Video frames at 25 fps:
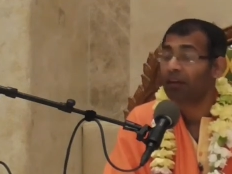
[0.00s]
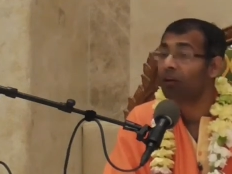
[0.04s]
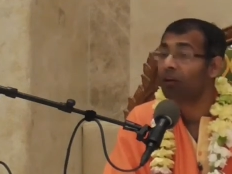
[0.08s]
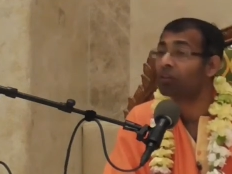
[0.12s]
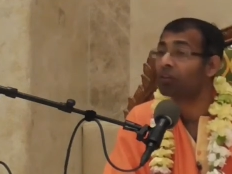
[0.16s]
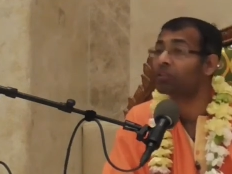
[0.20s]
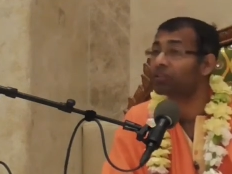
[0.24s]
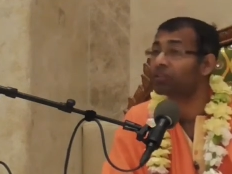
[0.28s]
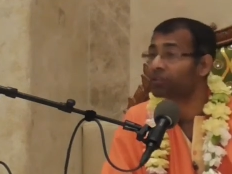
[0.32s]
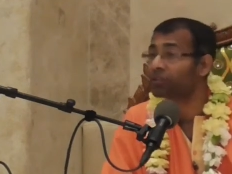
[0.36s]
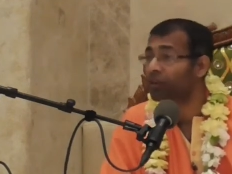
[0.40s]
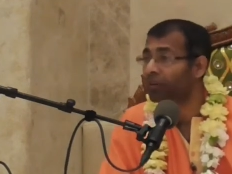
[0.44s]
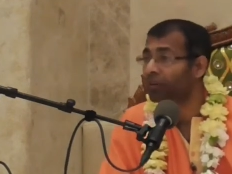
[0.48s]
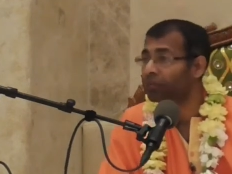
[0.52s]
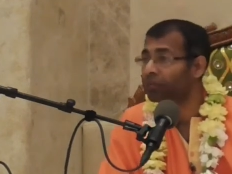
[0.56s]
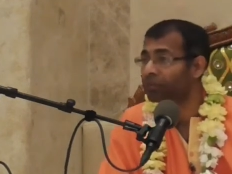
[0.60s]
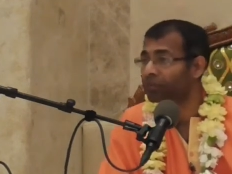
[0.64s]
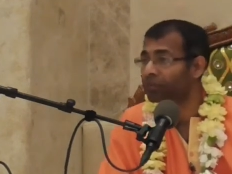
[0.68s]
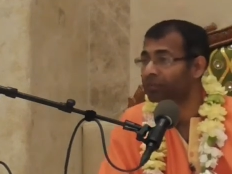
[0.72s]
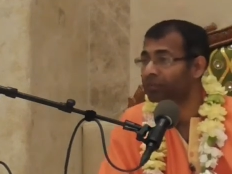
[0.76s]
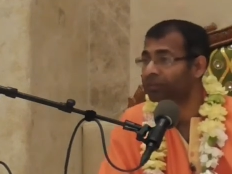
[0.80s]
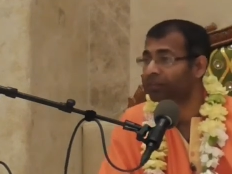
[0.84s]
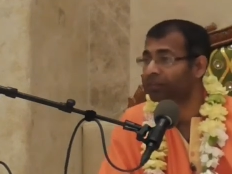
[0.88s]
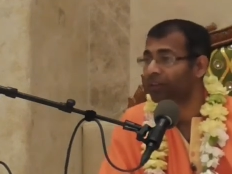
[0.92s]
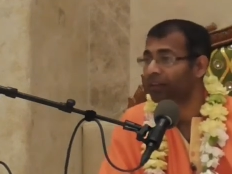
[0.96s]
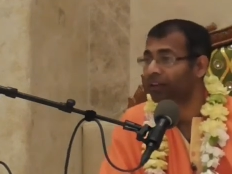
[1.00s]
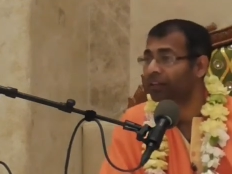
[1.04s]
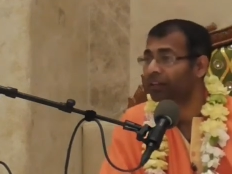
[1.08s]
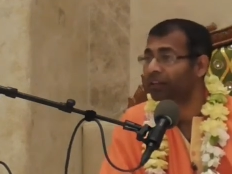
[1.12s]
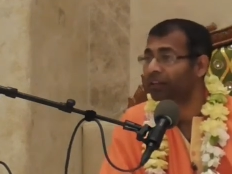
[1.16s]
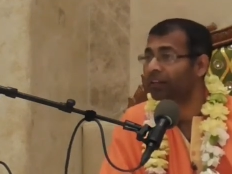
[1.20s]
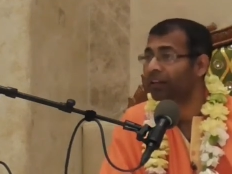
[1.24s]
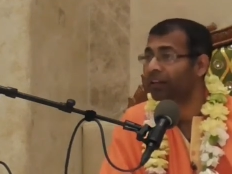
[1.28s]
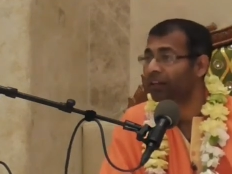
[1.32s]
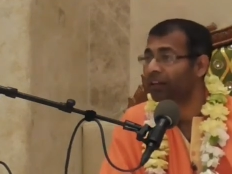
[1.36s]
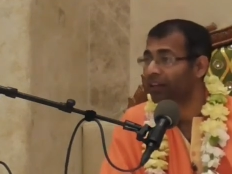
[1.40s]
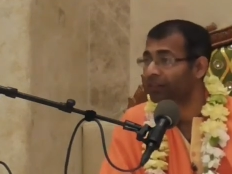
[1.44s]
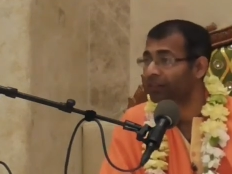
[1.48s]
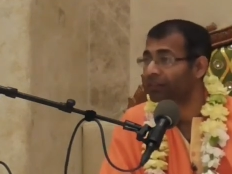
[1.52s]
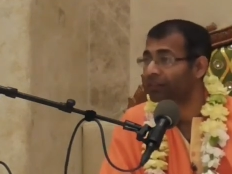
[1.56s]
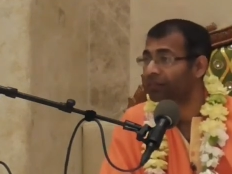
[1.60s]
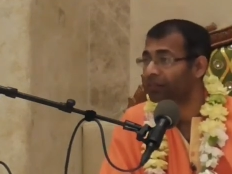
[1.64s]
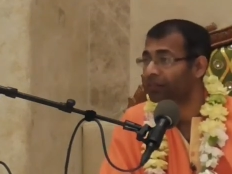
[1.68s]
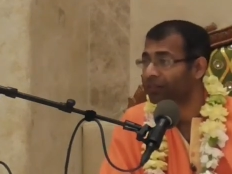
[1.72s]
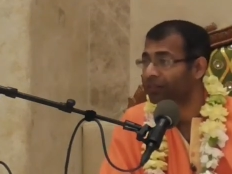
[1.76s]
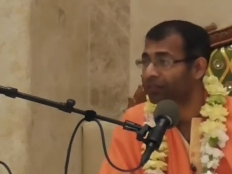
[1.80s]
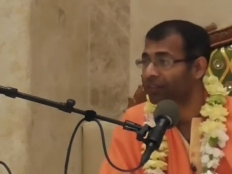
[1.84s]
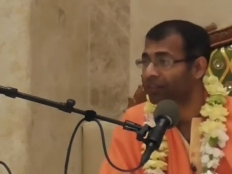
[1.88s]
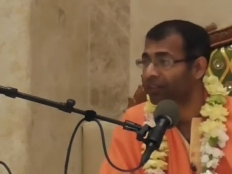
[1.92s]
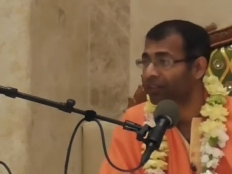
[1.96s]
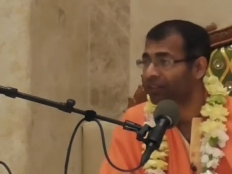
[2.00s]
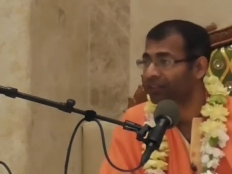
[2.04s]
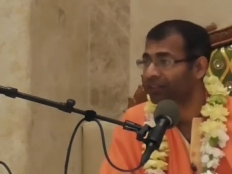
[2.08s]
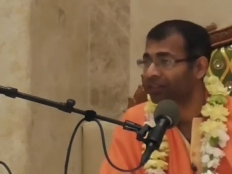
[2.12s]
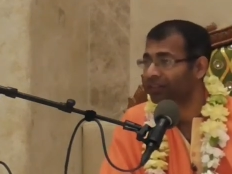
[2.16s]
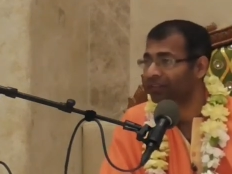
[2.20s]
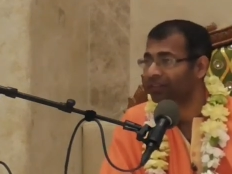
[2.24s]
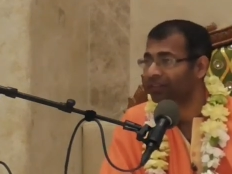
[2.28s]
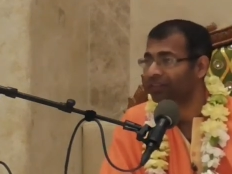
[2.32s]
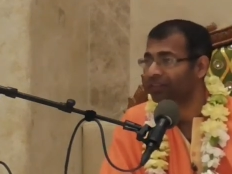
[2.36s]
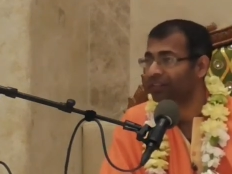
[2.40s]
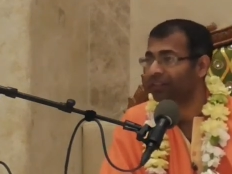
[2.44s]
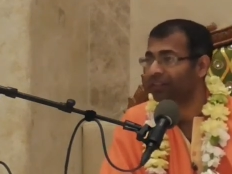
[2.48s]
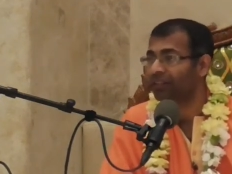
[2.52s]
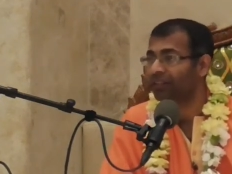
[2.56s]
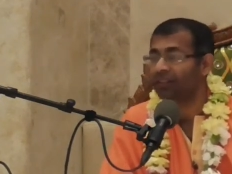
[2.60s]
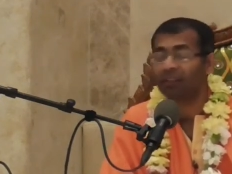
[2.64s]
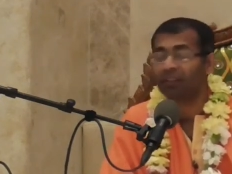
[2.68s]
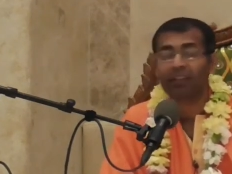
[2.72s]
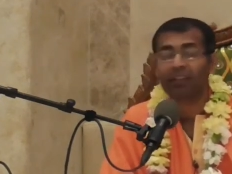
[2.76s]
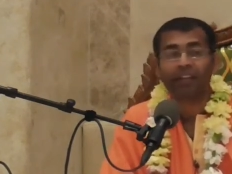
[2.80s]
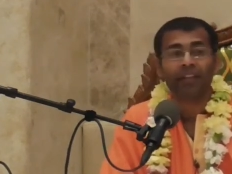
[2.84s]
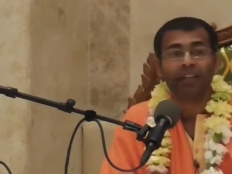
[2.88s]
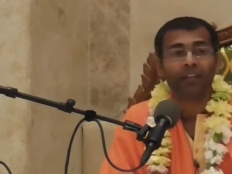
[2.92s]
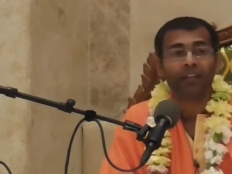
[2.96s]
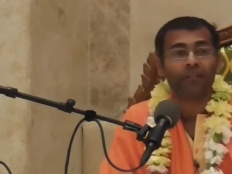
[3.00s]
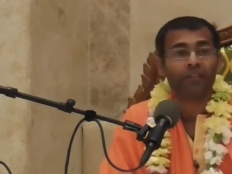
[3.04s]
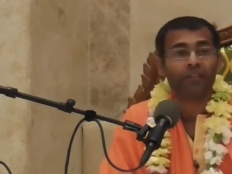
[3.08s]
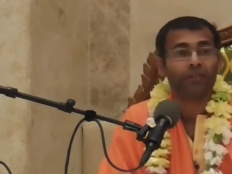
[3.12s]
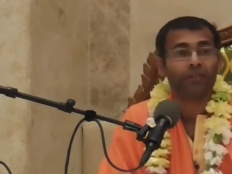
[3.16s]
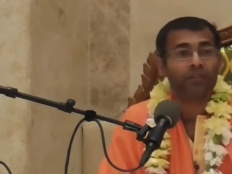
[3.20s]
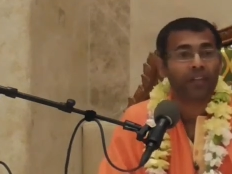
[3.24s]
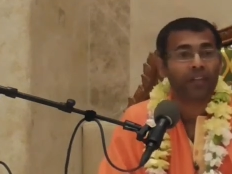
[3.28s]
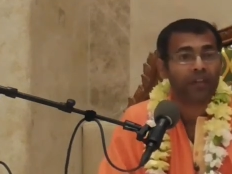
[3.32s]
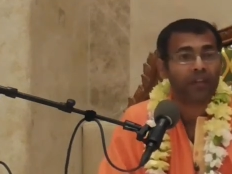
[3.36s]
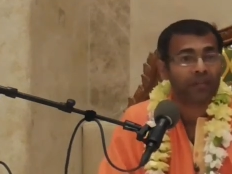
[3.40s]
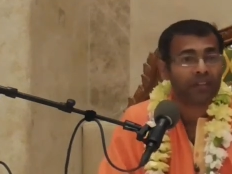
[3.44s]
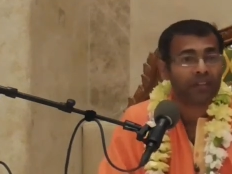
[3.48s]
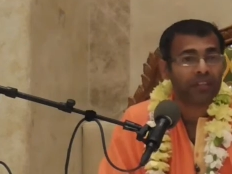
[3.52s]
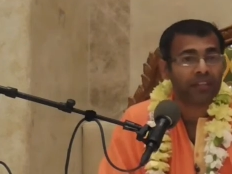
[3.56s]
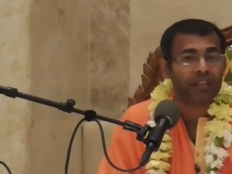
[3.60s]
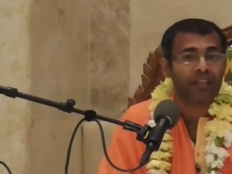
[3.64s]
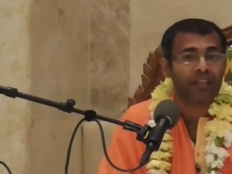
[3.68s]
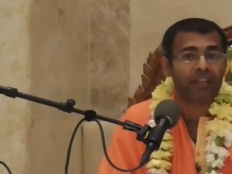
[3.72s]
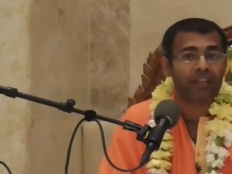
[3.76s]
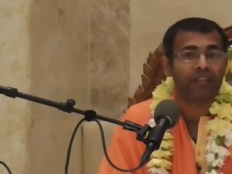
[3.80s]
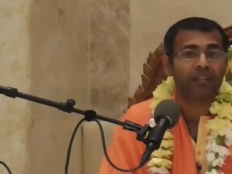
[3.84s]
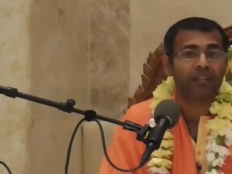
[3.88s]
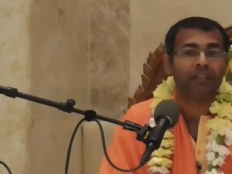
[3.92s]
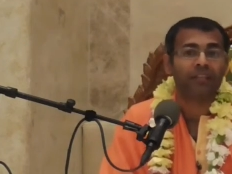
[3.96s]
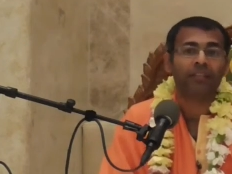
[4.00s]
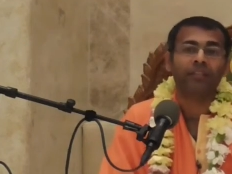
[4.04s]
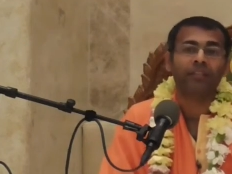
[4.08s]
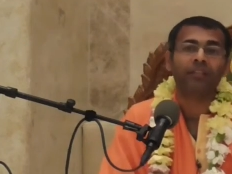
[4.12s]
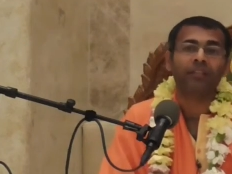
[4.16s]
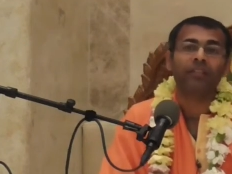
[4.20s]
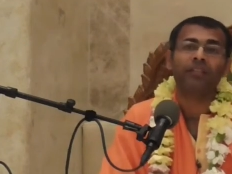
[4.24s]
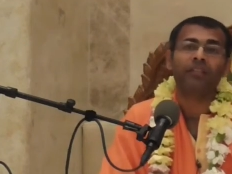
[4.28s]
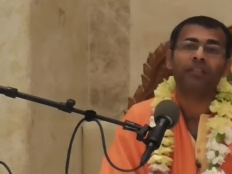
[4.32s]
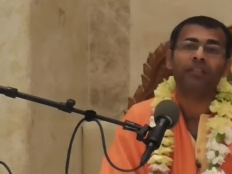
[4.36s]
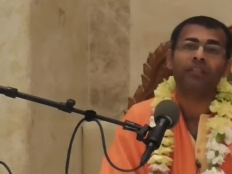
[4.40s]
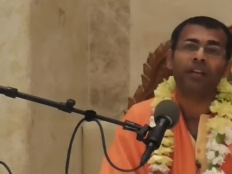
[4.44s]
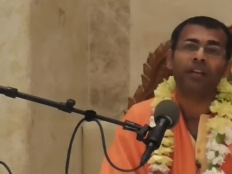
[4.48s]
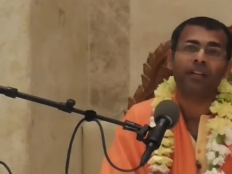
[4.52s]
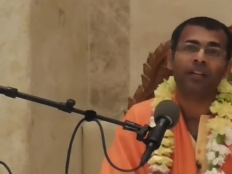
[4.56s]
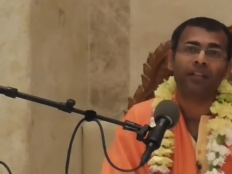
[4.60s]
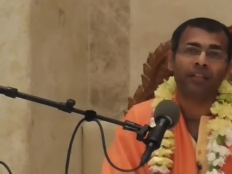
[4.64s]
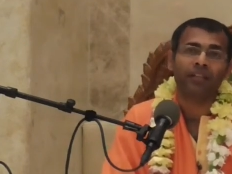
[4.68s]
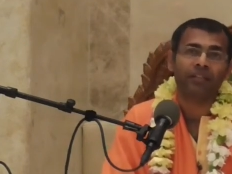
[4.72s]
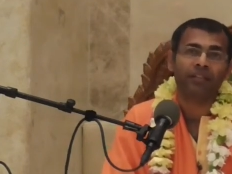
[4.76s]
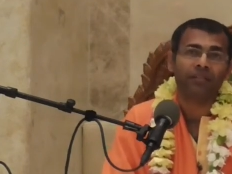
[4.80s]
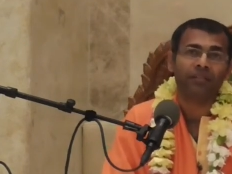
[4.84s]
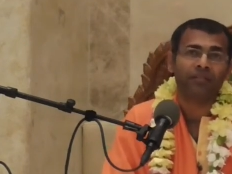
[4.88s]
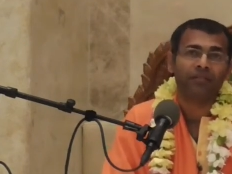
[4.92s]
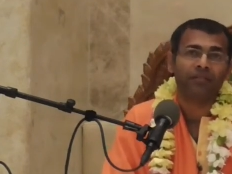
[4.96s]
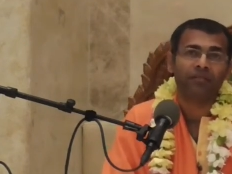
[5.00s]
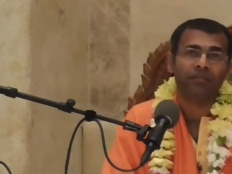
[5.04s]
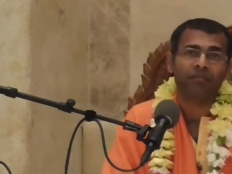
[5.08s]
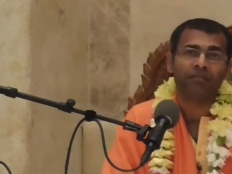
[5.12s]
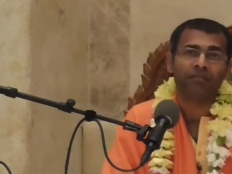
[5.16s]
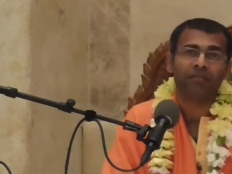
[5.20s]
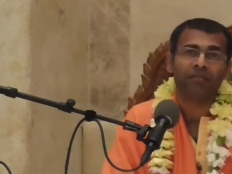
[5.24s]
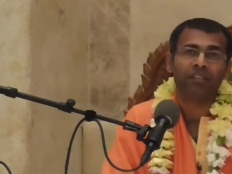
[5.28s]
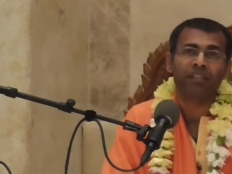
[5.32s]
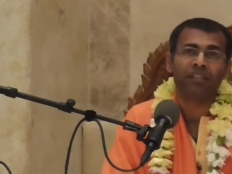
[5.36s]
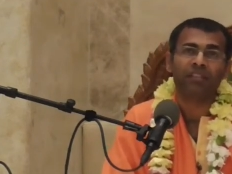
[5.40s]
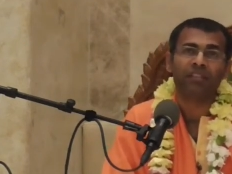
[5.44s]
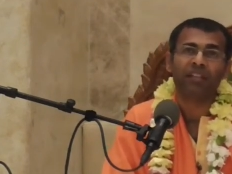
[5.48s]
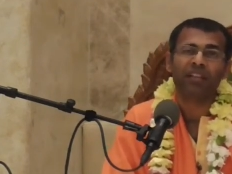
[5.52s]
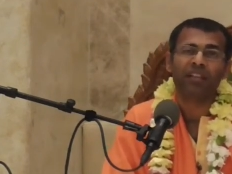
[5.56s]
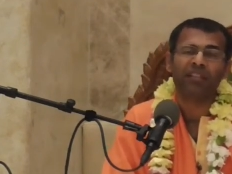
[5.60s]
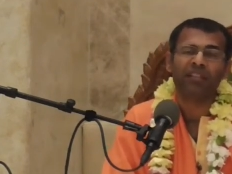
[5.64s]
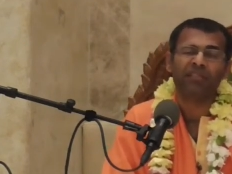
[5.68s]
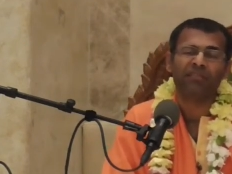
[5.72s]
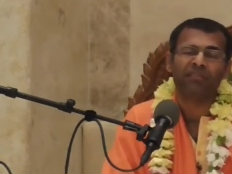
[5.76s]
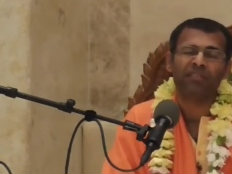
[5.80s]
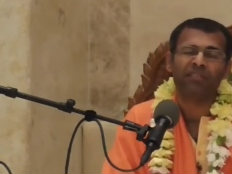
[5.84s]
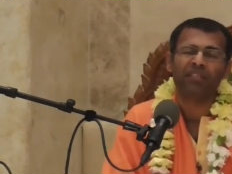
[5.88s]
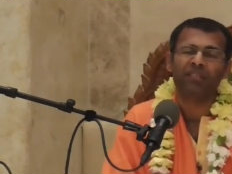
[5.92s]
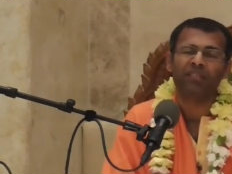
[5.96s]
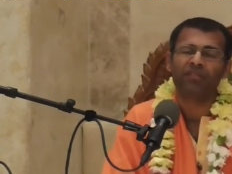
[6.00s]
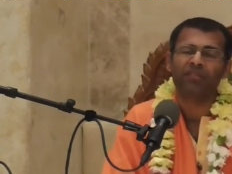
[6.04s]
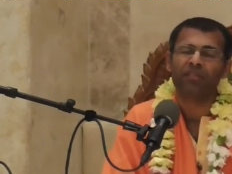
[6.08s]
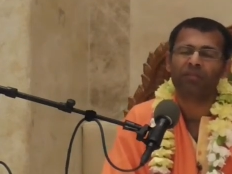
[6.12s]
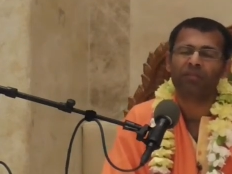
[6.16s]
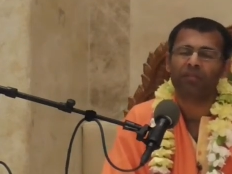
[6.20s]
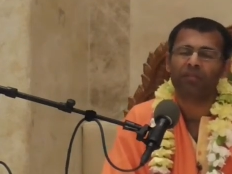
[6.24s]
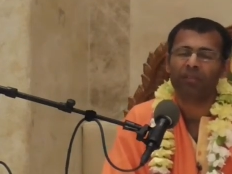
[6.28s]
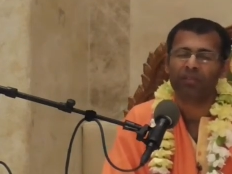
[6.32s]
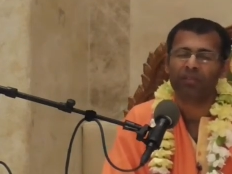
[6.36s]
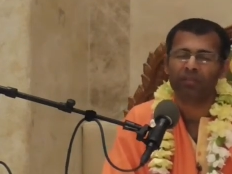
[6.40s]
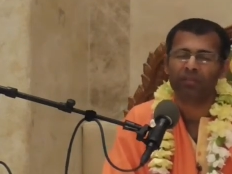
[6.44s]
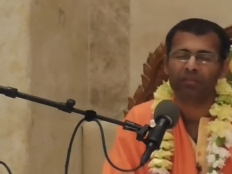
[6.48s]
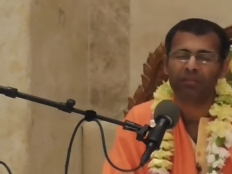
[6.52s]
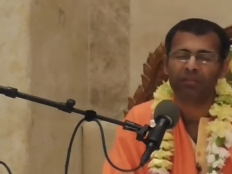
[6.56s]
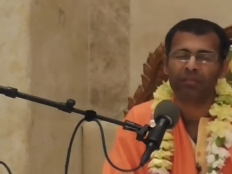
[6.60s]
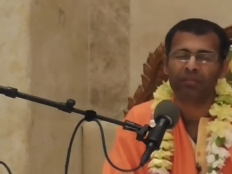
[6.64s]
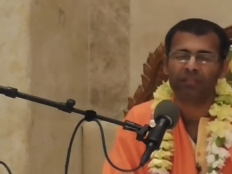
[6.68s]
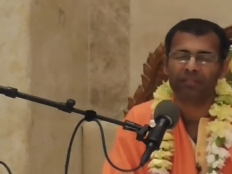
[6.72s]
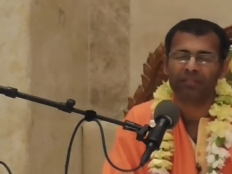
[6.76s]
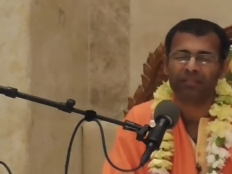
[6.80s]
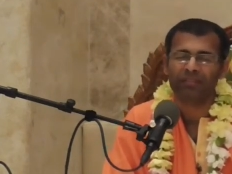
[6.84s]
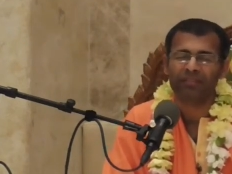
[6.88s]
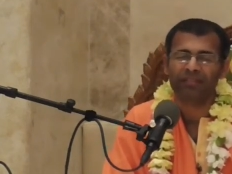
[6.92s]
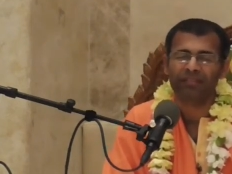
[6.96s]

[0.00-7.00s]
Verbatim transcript: And not stop until our lives are perfect. We should never think, this is done. This life, it's not possible.